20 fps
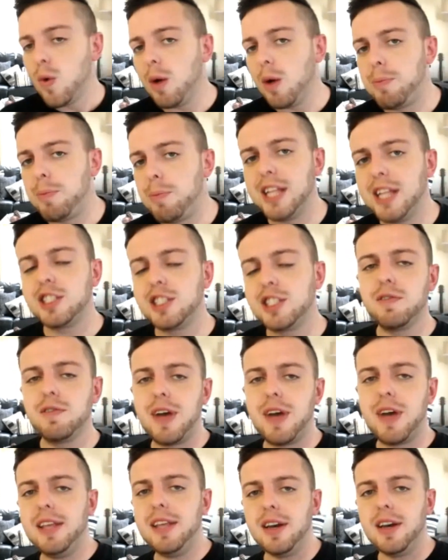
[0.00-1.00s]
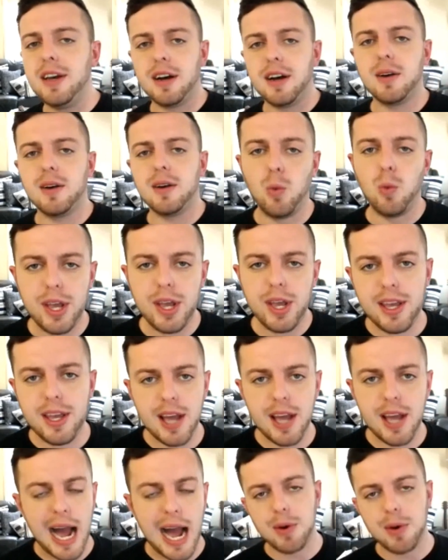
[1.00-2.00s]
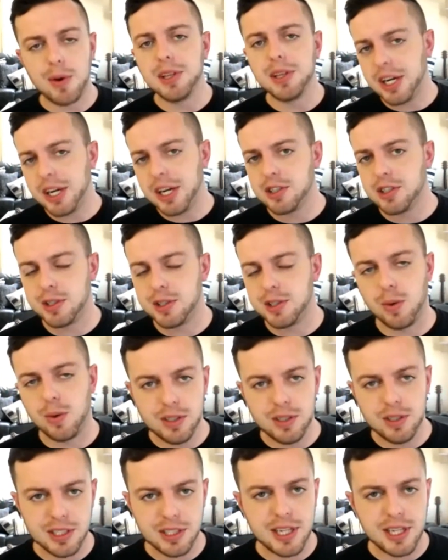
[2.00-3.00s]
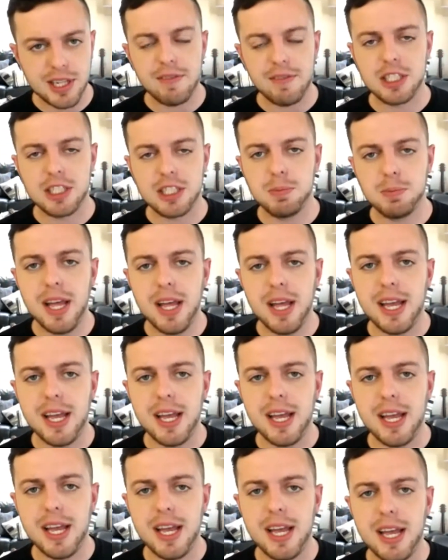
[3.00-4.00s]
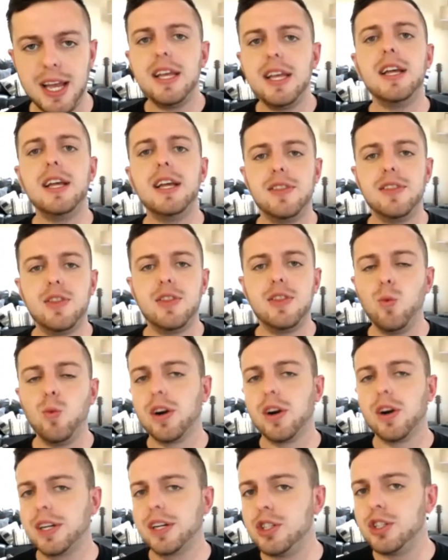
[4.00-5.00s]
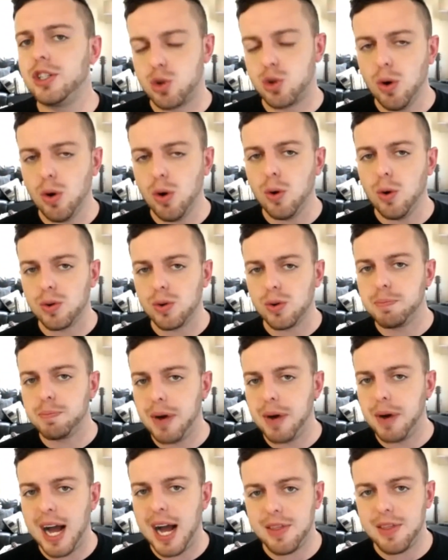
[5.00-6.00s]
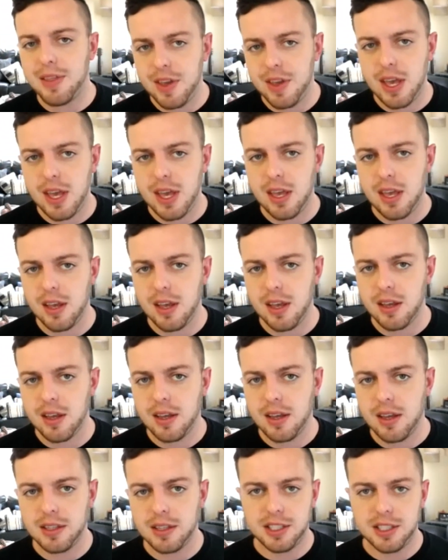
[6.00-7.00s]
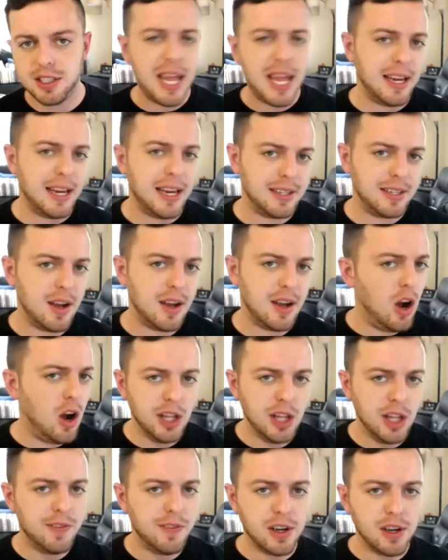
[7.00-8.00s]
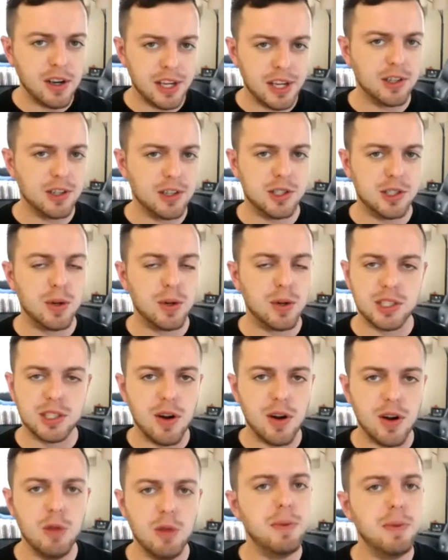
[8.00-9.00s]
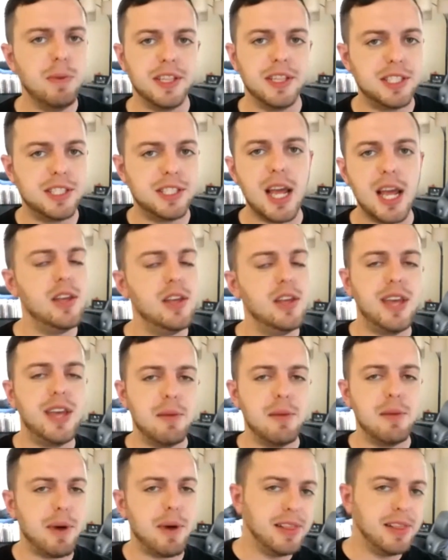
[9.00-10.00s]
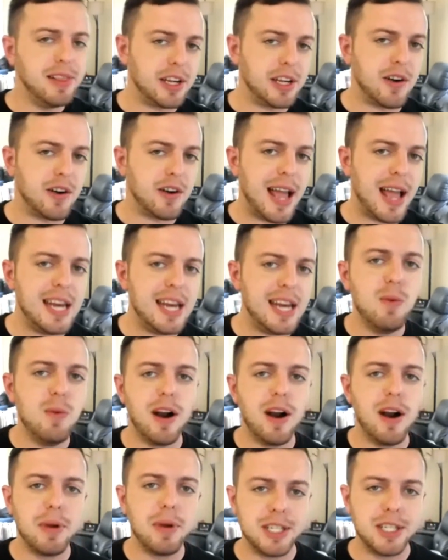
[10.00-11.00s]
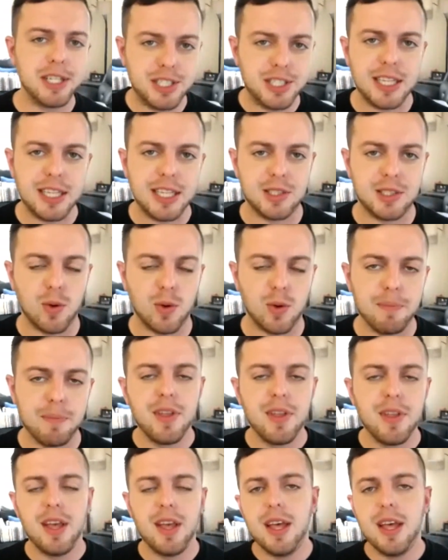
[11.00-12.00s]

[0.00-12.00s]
well, Pennsylvania, our liquor stores, as I've explained, we're controlled by the state. All of our liquor stores are owned by the state. You can't buy liquor anywhere but a state store.